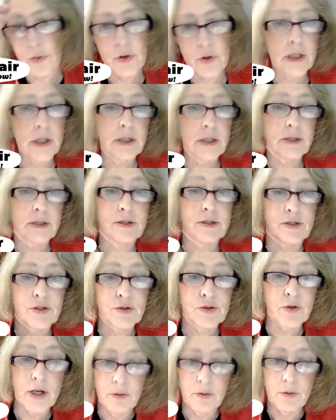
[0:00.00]
pretty
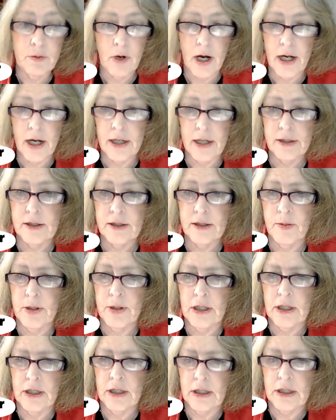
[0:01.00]
straight right at the
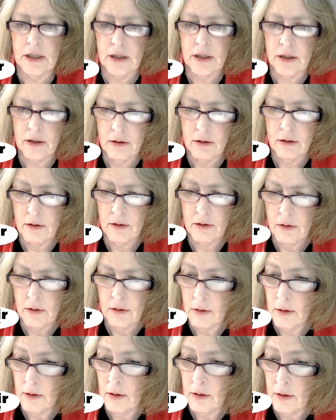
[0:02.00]
beginning.
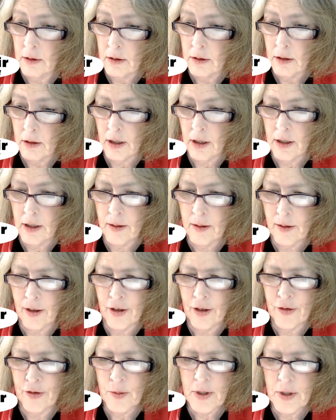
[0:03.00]

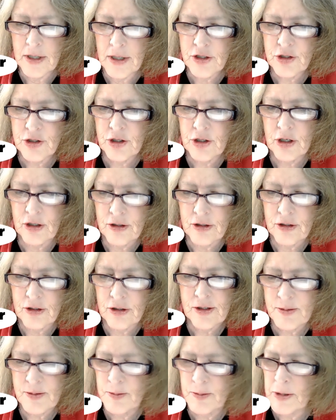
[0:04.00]
Otherwise, you're going to
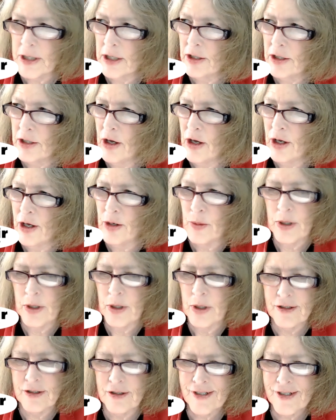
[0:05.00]
spin a lot of
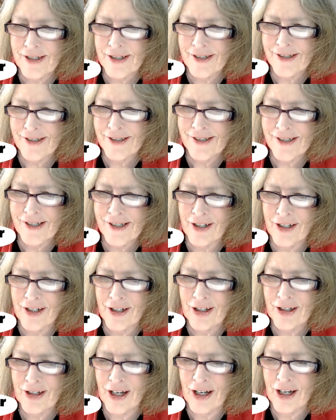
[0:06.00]
wheels. It's
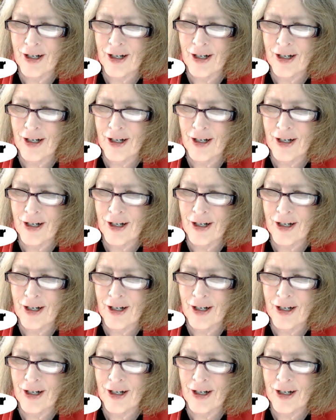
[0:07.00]
like,